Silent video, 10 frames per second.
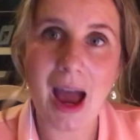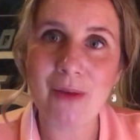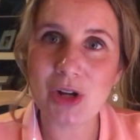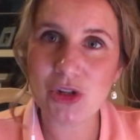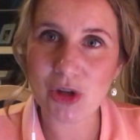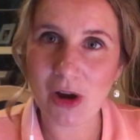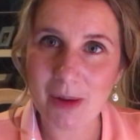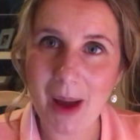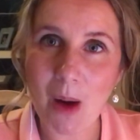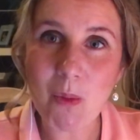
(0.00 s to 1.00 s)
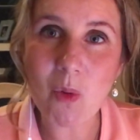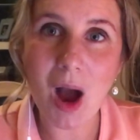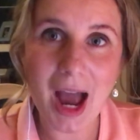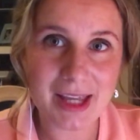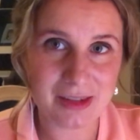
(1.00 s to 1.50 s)
I'm going to talk about
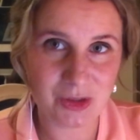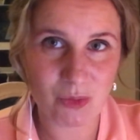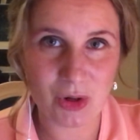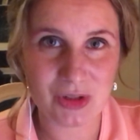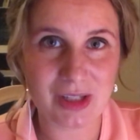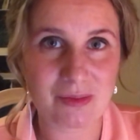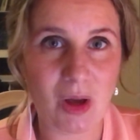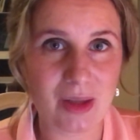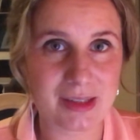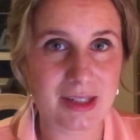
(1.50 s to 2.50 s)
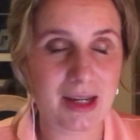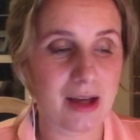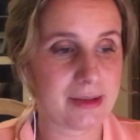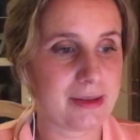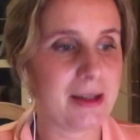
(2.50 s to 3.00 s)
why this works as well as it
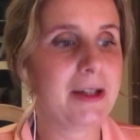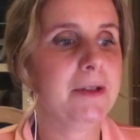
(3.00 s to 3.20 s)
does.